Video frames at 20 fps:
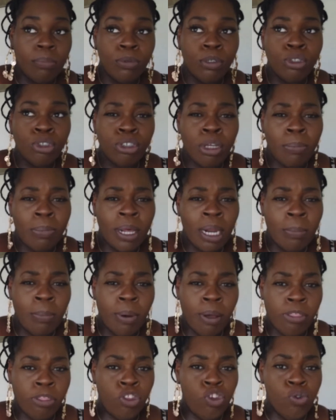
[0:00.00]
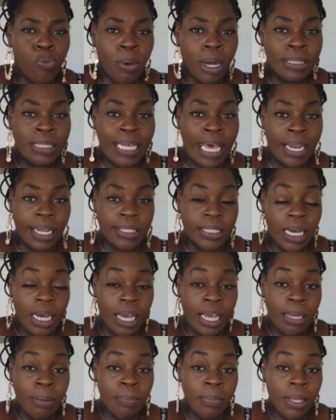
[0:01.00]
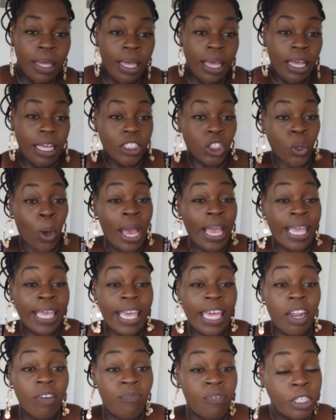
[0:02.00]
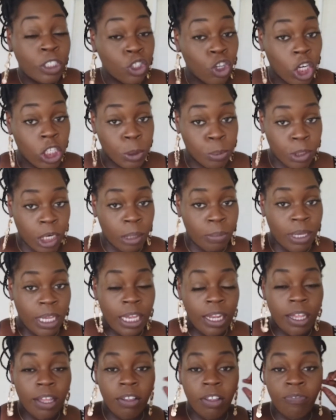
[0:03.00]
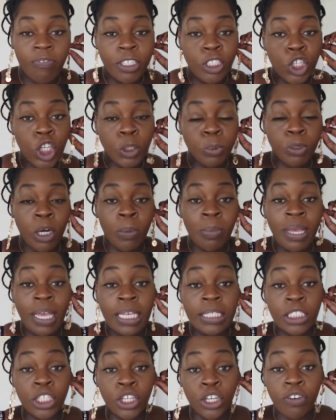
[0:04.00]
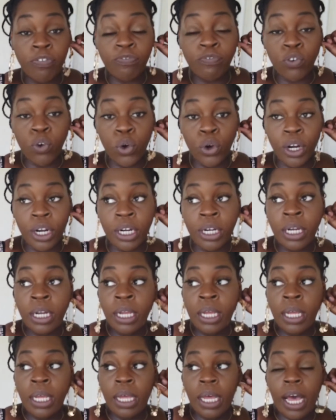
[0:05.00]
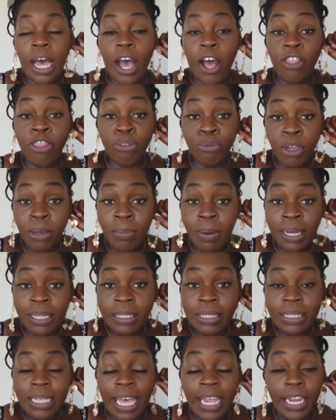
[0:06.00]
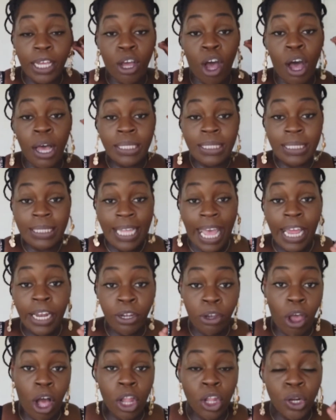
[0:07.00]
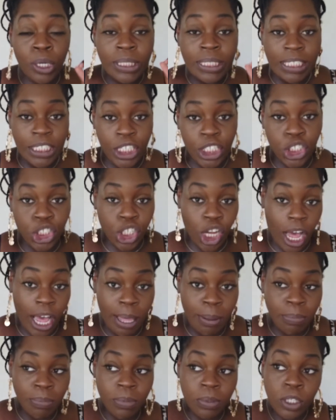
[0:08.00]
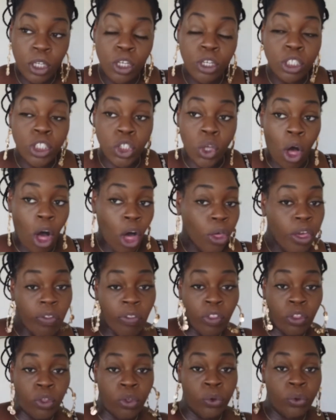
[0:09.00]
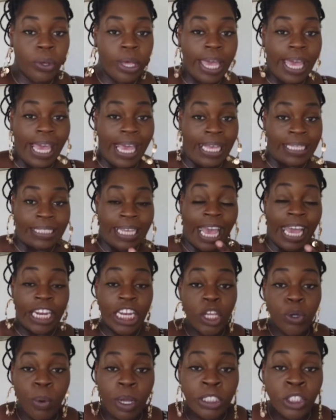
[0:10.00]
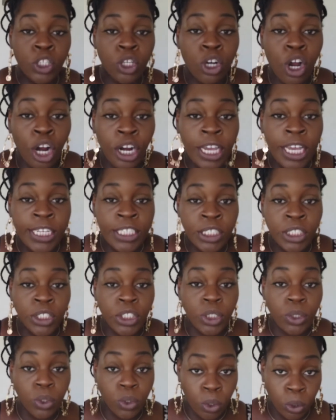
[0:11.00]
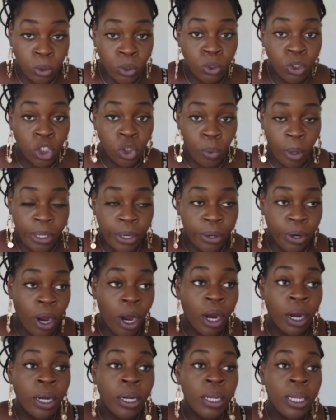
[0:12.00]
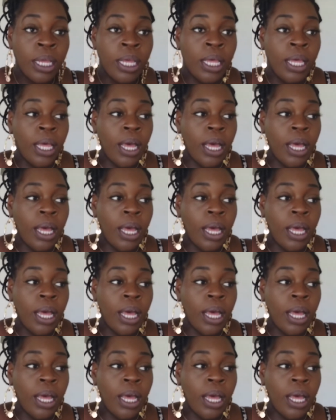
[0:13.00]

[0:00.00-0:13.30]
usually about a month, 2 months at a time. So I can get a visitor's permit. Visitor's permit is good for 3 months, and it costs $10 each time. So all you have to do is any rental car agency you go to rent your car,